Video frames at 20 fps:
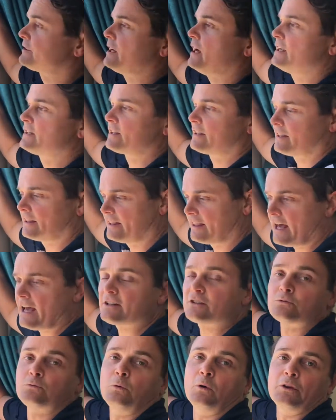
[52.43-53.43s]
case,
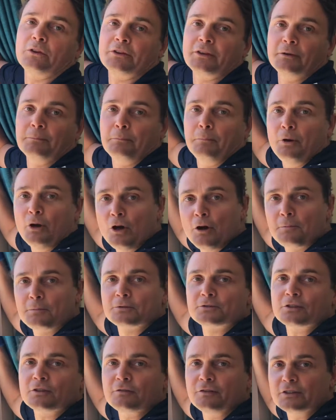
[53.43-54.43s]
that's what the
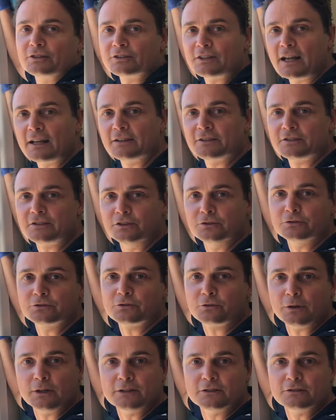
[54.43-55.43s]
purpose of the stainless steel
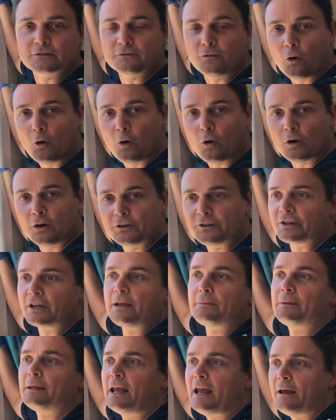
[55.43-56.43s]
screens is for, to
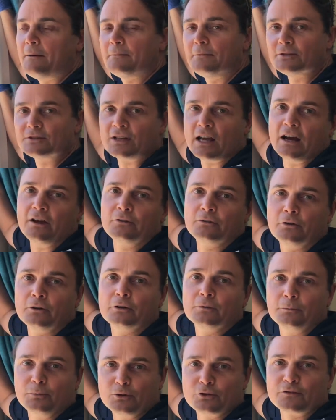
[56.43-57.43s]
keep the embers out, not
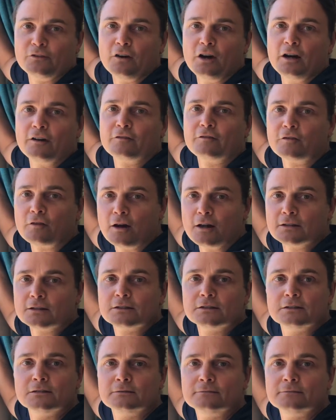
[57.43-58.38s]
the bushfire front.